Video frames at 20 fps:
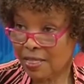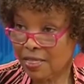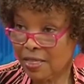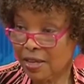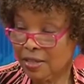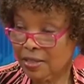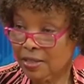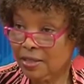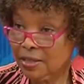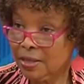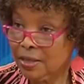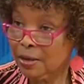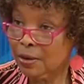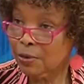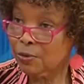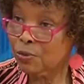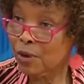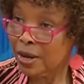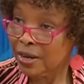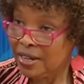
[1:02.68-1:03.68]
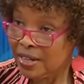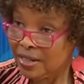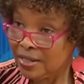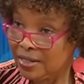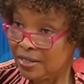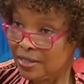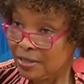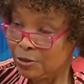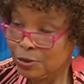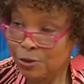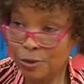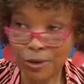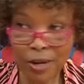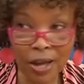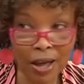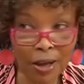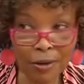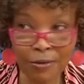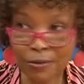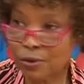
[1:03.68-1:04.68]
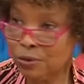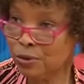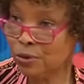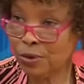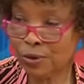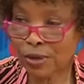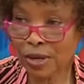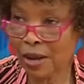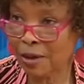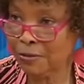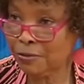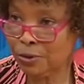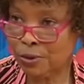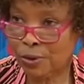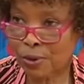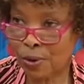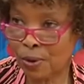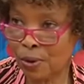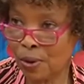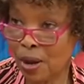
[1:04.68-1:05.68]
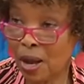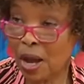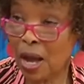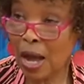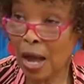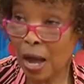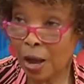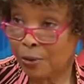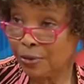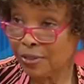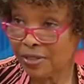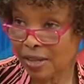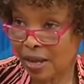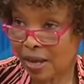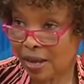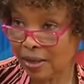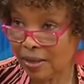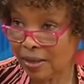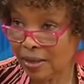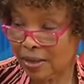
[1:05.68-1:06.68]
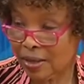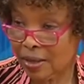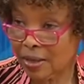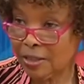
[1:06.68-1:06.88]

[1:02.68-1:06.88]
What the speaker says: that Rwandans do not have to go outside,